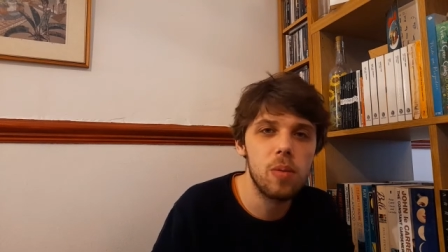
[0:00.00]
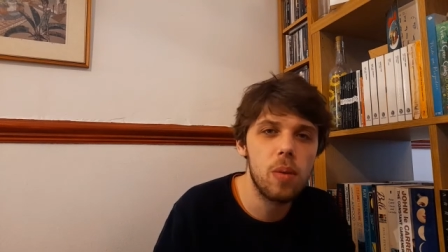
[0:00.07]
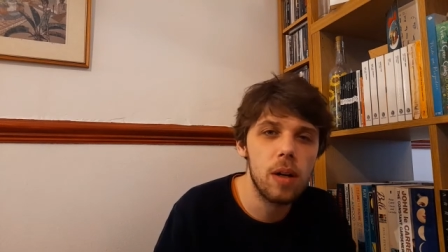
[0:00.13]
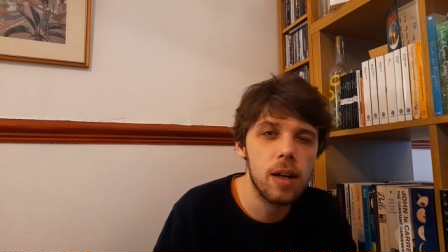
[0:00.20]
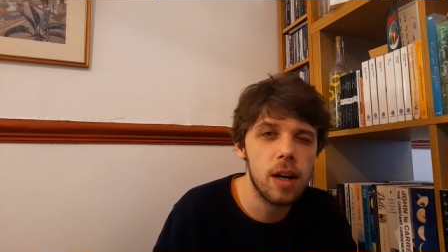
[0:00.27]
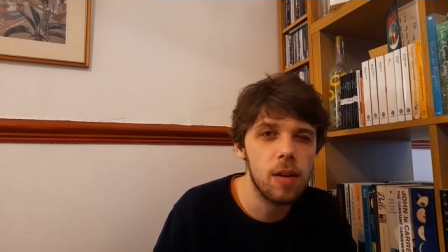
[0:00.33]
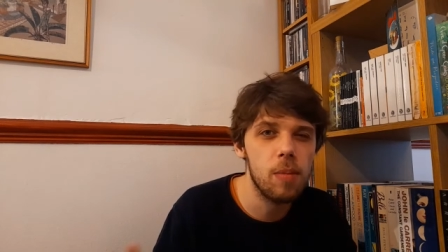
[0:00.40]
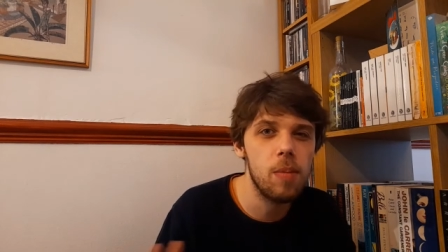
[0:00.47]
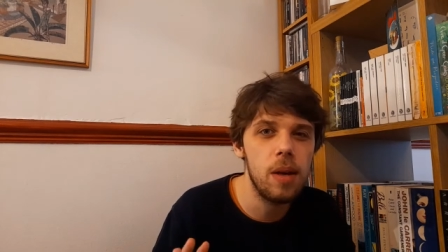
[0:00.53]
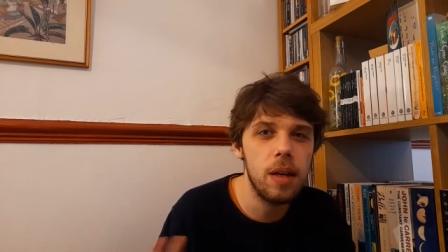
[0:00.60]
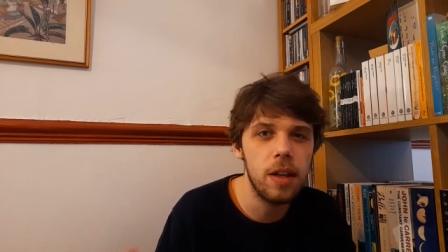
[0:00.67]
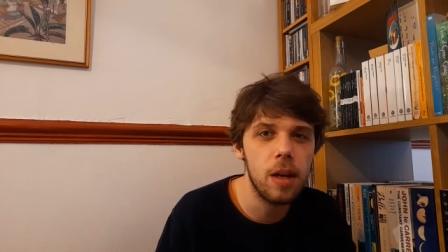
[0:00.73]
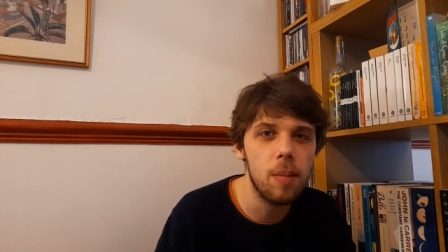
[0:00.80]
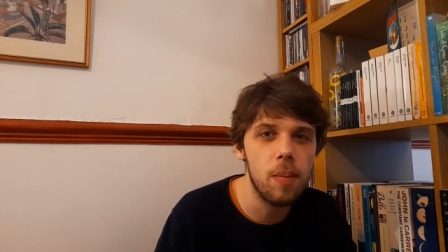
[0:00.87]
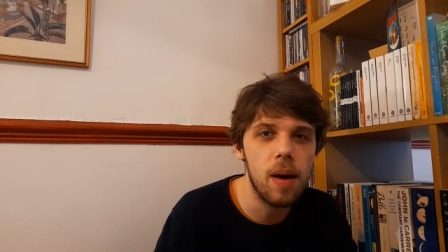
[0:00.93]
one kind of
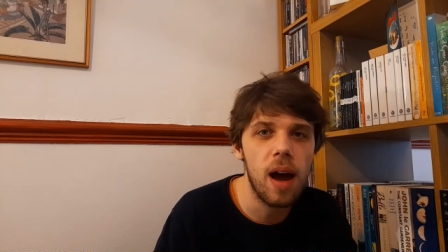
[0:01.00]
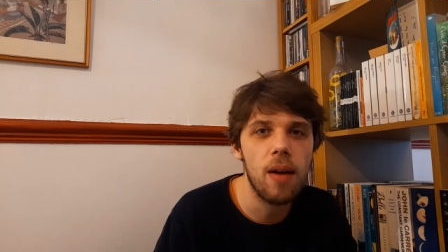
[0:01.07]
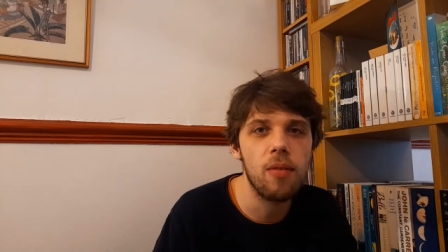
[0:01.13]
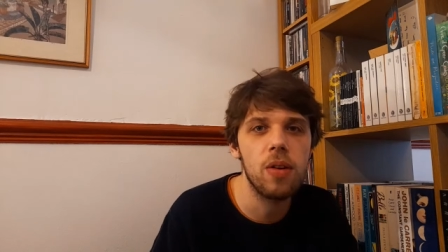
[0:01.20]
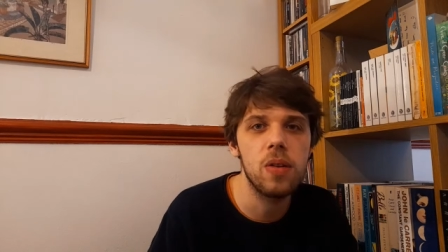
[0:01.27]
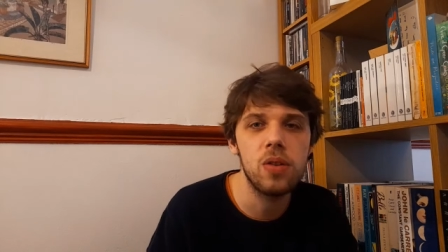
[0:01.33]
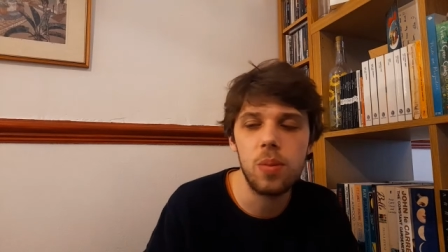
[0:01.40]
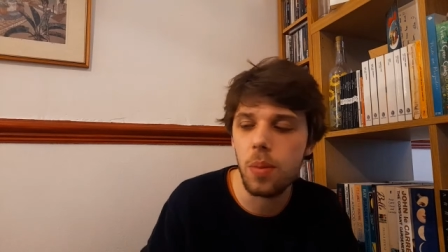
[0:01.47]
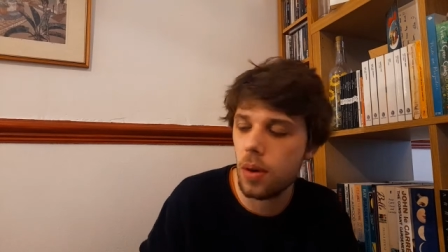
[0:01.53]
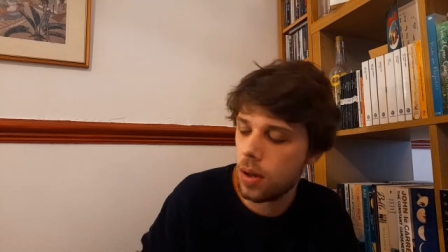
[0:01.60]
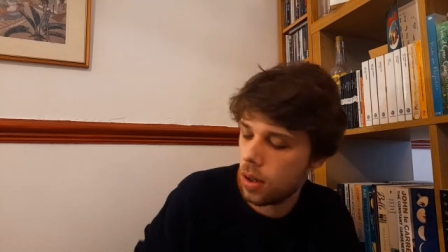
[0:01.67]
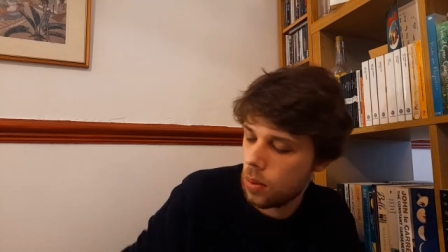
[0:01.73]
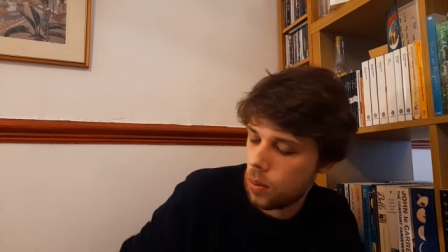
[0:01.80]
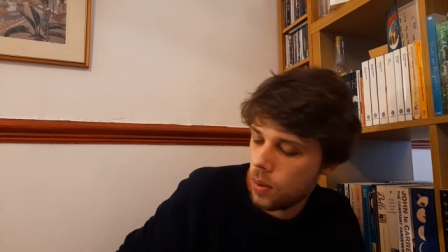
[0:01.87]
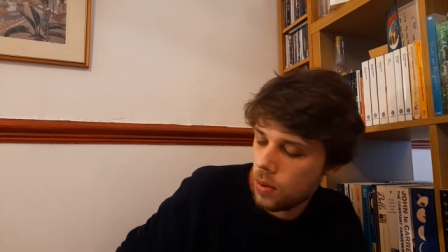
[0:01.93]
medium average
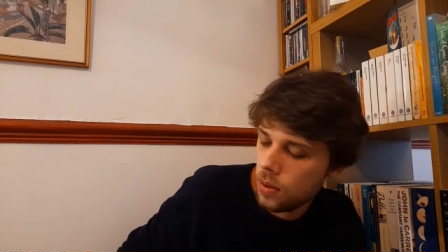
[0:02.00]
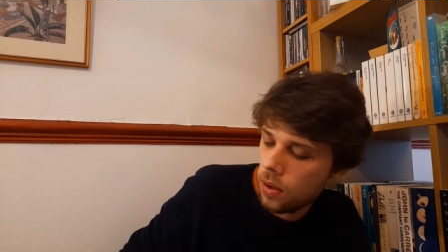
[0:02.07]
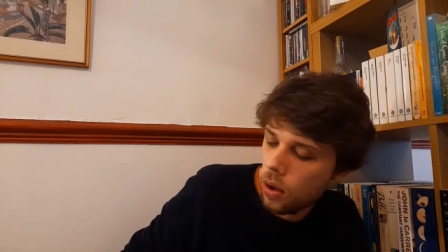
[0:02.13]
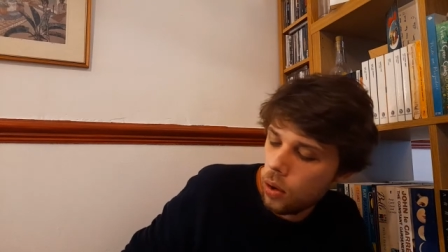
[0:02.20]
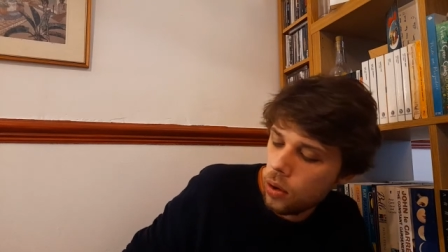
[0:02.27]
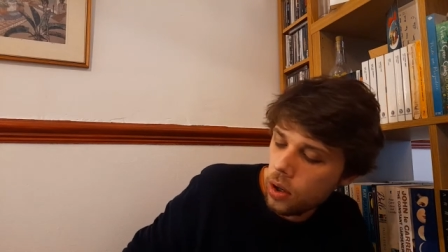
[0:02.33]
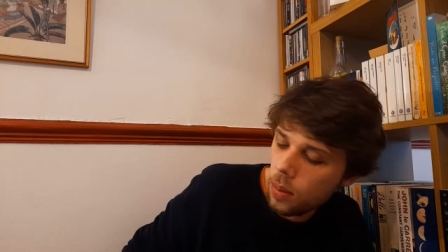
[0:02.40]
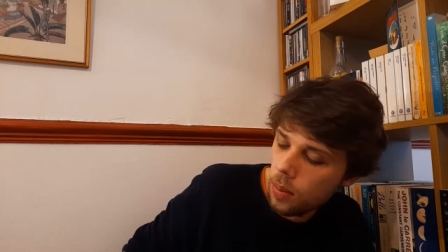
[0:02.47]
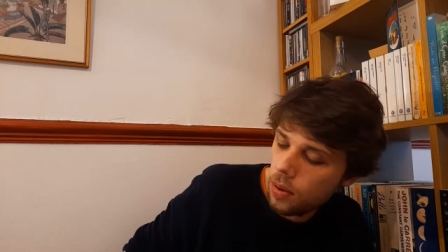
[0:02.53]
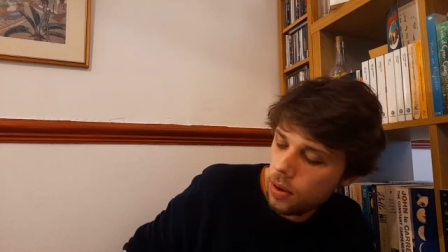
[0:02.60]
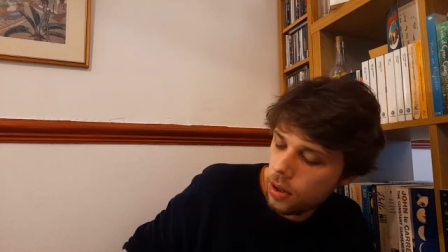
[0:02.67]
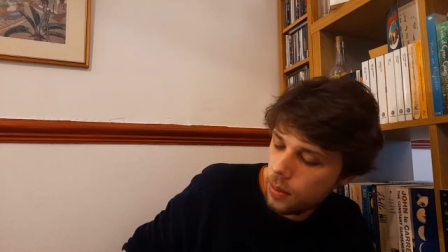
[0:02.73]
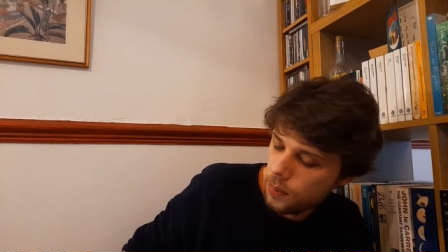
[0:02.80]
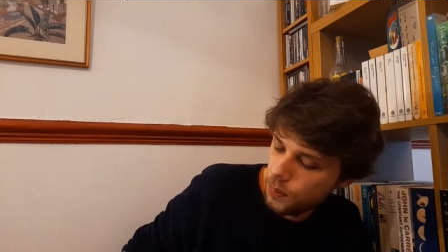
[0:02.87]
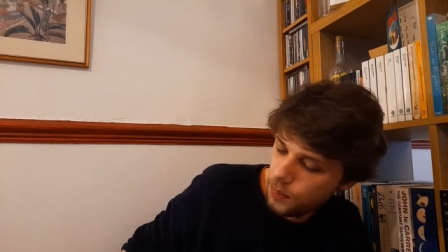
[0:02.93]
book, and one longer
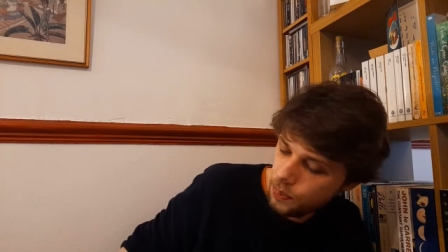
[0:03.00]
book.